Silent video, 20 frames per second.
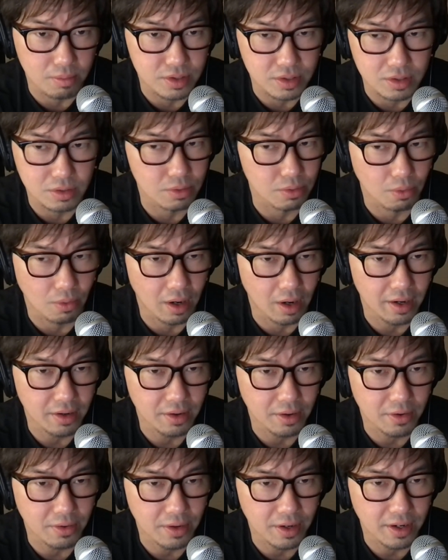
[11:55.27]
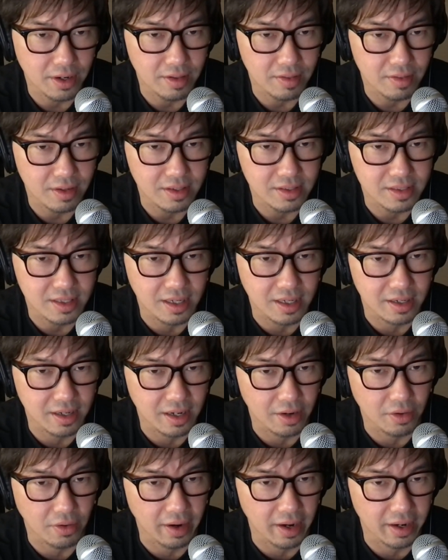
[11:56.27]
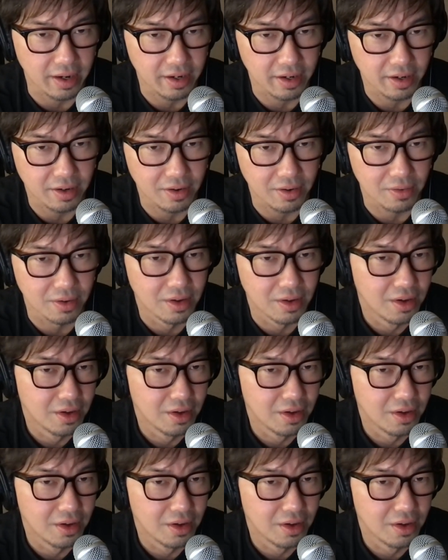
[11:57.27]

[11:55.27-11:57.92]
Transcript: So why are you creating things that they are not hanging out